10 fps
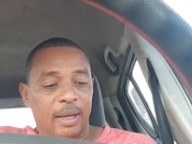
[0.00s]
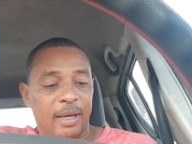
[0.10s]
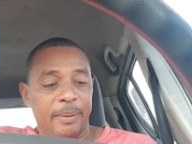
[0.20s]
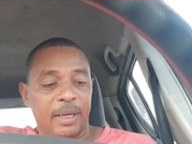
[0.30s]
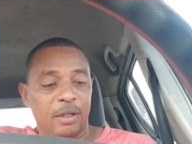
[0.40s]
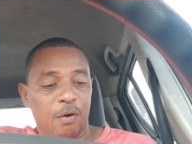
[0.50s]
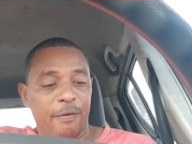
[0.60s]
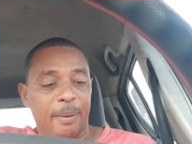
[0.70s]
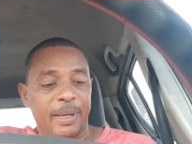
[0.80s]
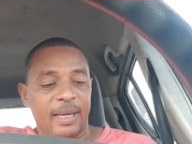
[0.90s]
Anyway,
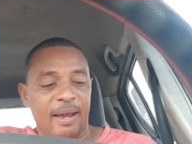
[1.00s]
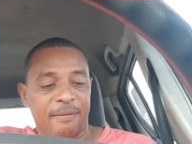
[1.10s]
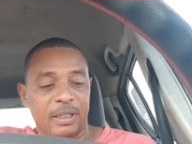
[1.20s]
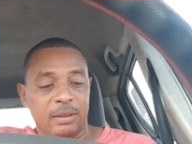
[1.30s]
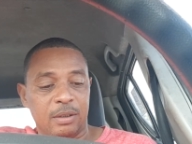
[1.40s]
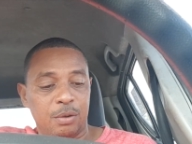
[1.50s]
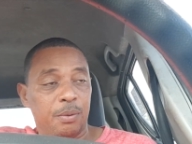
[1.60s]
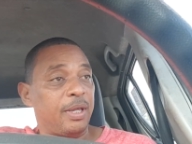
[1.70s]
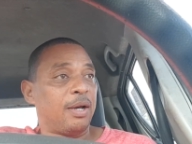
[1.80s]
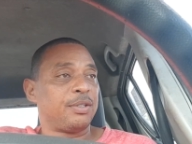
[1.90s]
November 11th,
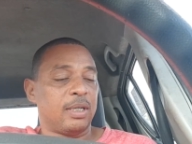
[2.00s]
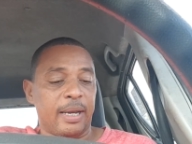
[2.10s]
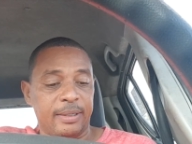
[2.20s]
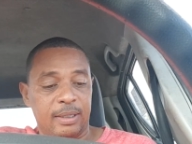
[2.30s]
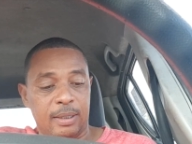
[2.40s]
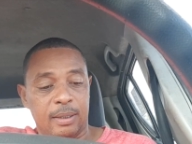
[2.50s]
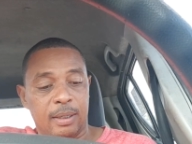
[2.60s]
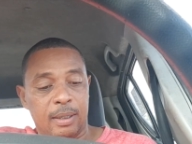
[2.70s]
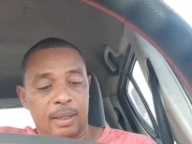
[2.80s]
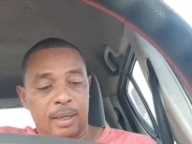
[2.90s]
2019.
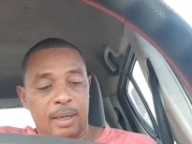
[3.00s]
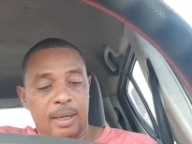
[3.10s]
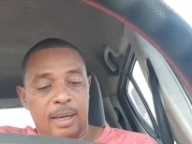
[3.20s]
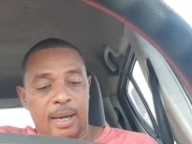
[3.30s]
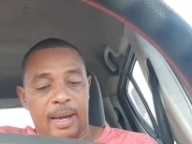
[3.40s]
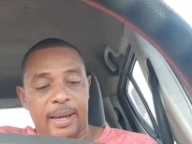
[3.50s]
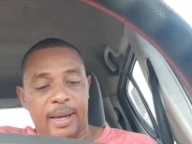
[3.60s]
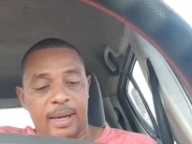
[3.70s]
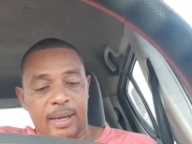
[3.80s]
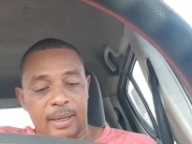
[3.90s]
I
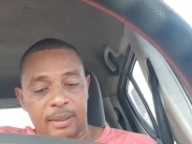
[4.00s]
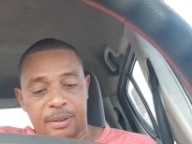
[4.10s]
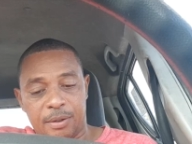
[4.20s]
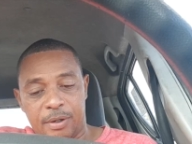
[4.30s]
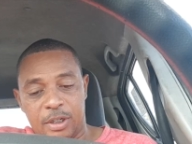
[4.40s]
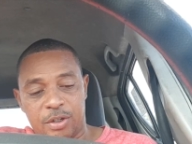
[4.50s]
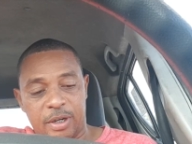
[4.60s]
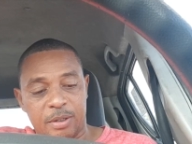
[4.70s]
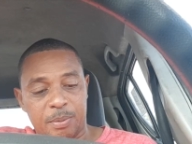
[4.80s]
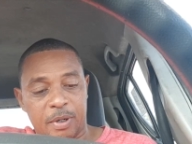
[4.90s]
had 3
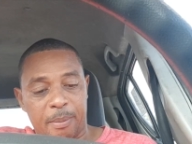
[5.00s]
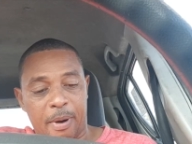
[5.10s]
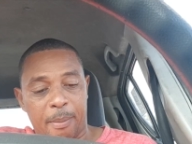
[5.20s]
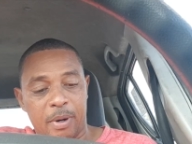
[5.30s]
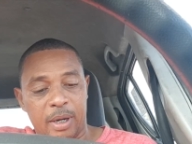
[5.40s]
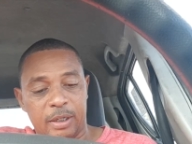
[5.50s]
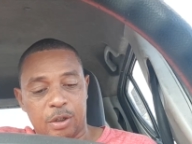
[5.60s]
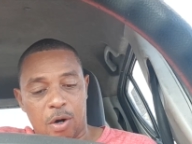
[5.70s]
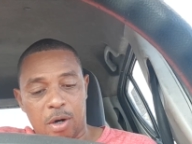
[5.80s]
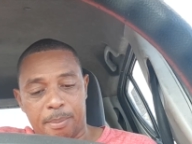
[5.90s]
dreams, but I remember a
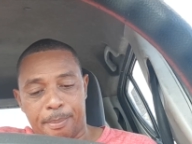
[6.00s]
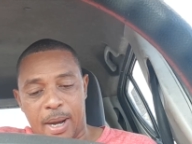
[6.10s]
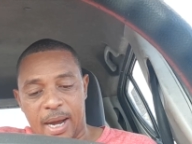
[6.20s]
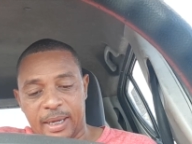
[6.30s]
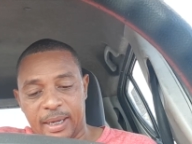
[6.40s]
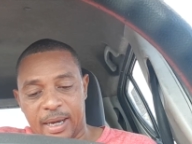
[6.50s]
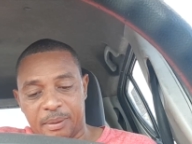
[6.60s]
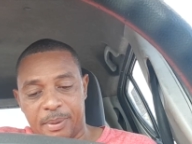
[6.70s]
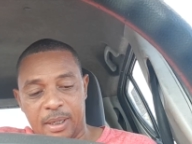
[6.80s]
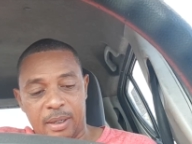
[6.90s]
dog barking
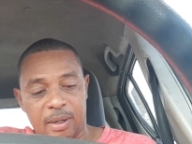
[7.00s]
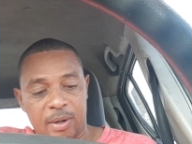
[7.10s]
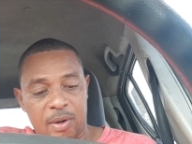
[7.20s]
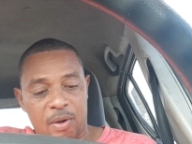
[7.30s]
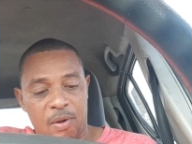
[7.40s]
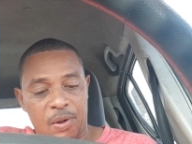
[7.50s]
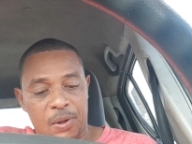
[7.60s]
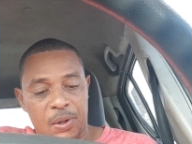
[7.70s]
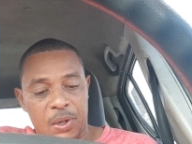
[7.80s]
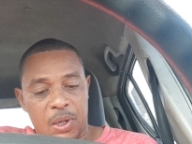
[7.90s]
at me.
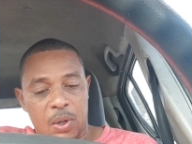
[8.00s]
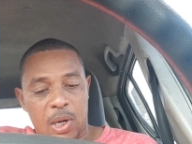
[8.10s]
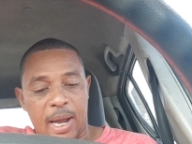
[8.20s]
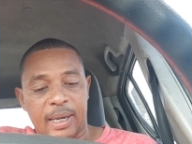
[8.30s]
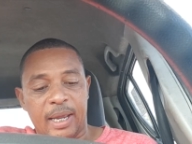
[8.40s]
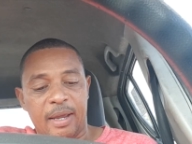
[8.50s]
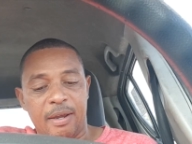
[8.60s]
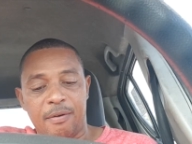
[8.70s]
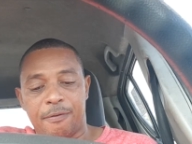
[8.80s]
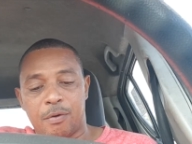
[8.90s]
And
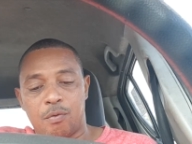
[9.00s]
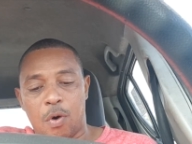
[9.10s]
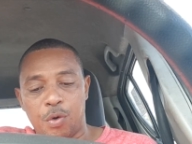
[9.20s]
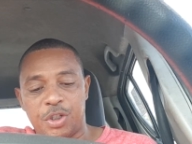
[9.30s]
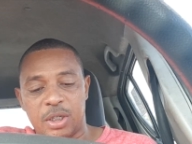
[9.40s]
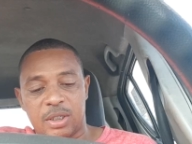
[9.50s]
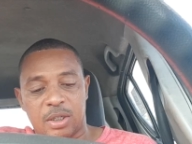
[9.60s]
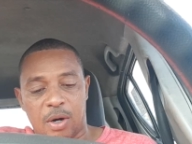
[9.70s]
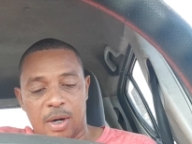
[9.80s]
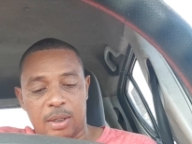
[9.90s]
a ferocious
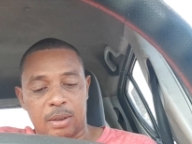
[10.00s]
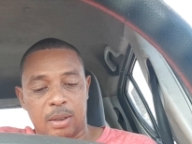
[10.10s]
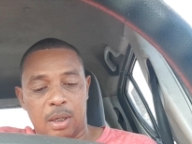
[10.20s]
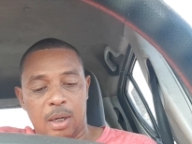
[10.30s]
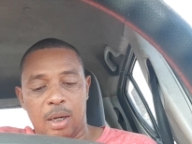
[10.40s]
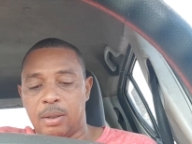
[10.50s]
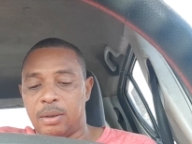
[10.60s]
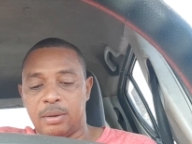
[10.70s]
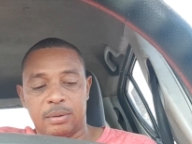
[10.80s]
dog. Oh!